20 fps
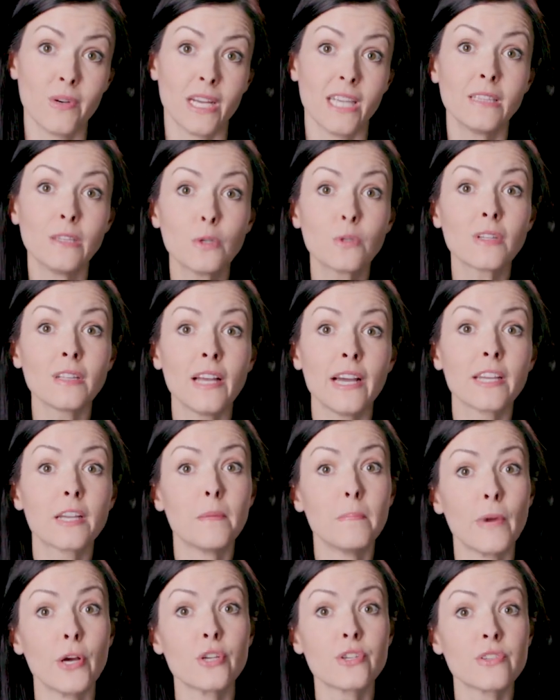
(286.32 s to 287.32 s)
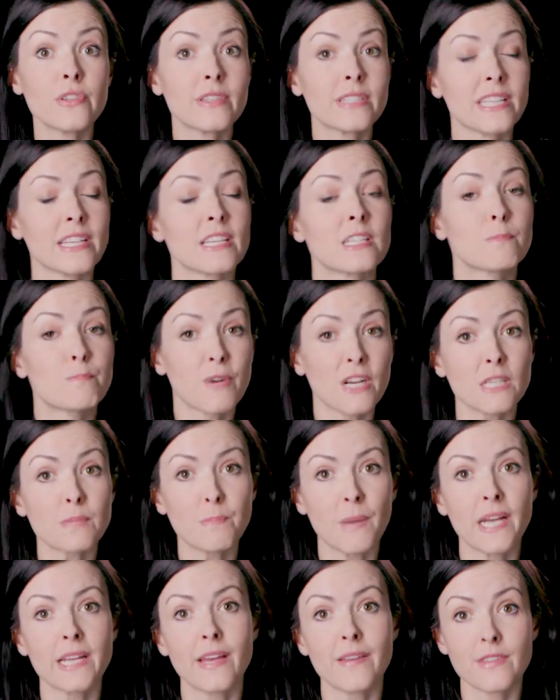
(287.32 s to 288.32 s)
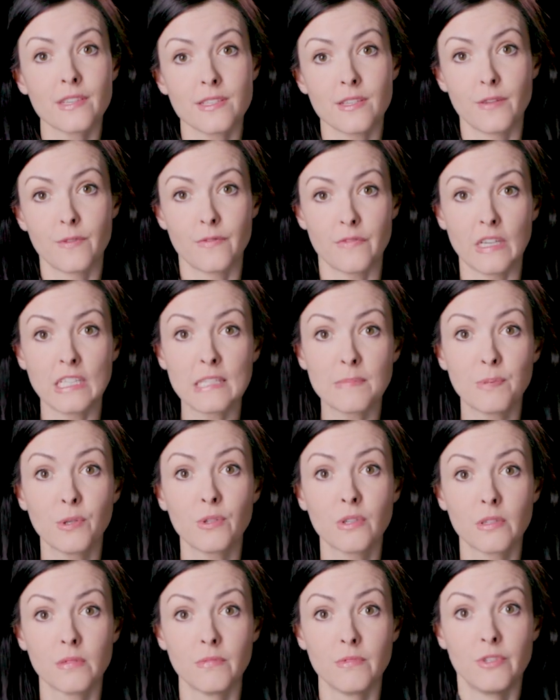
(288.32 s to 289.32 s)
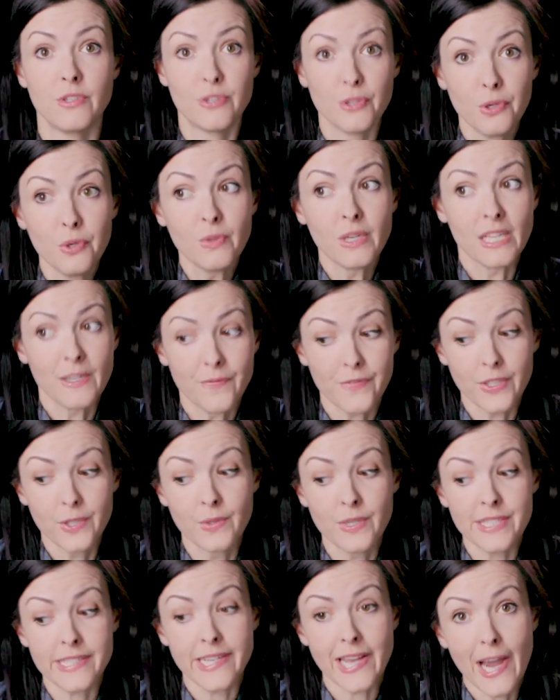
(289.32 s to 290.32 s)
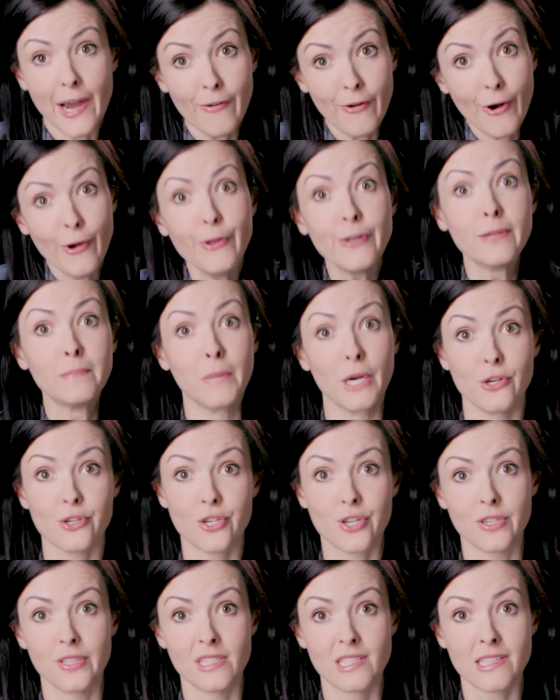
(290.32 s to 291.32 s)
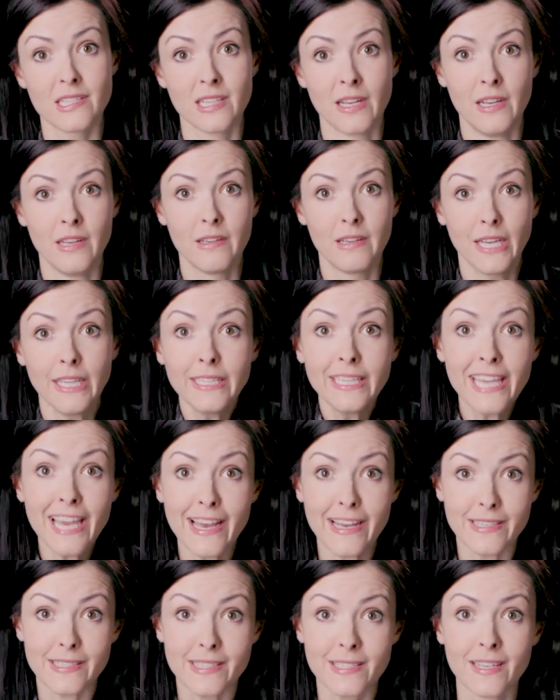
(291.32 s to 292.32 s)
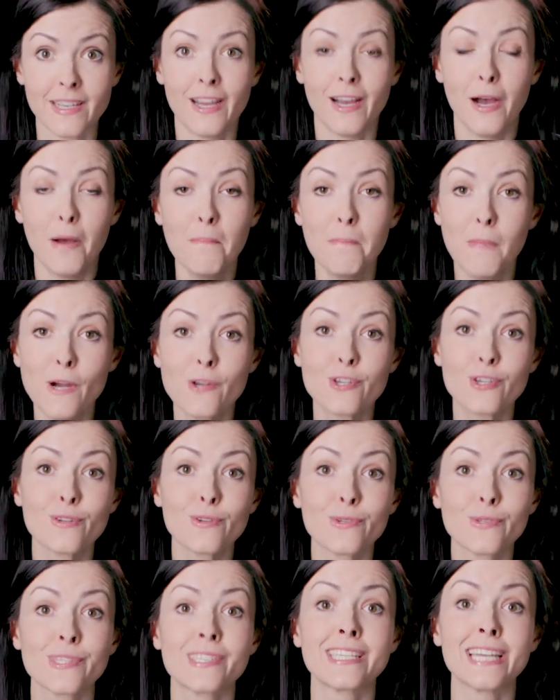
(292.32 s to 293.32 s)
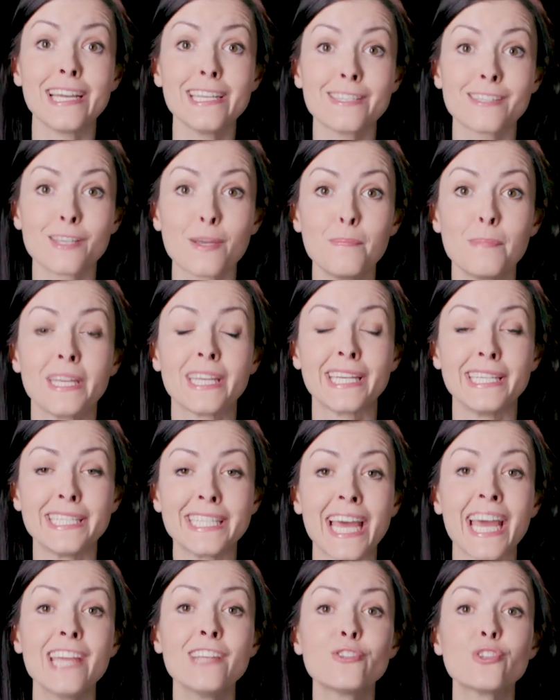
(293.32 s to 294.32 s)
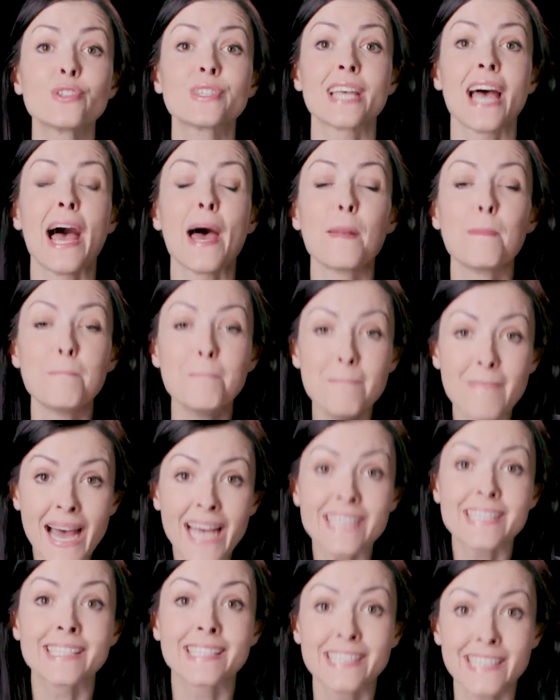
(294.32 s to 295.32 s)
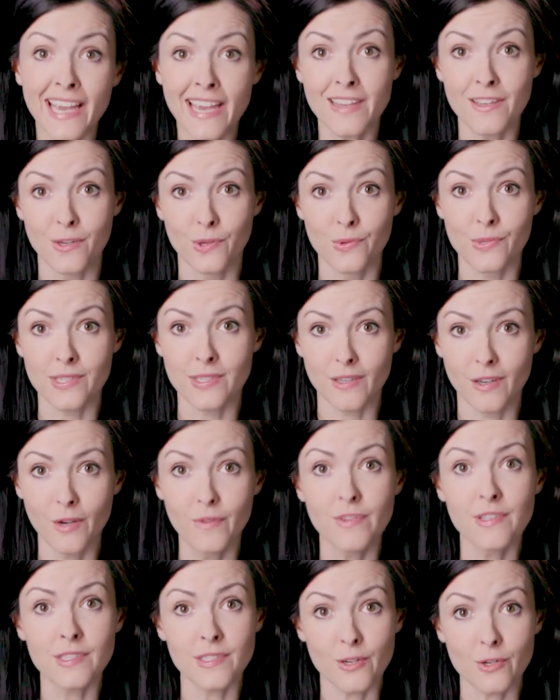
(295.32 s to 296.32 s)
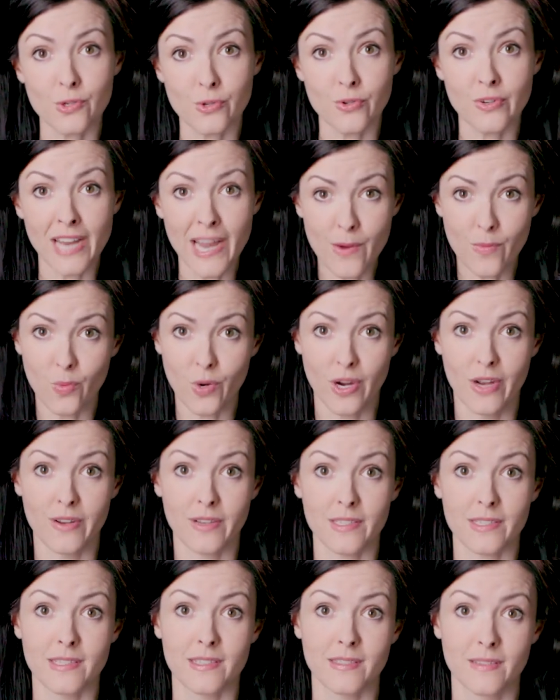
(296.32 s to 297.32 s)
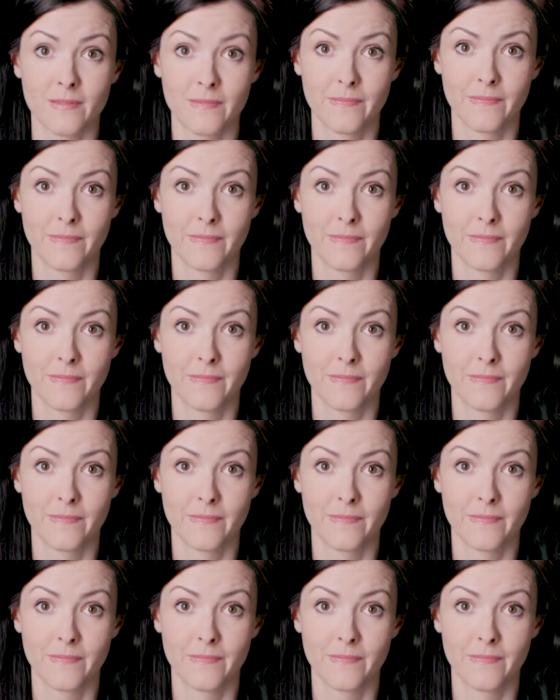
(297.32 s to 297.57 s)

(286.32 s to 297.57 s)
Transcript: it looked like emotions expressed by others on Facebook do influence our own emotions. And yes, emotional states can be contagious at mass scales over social networks.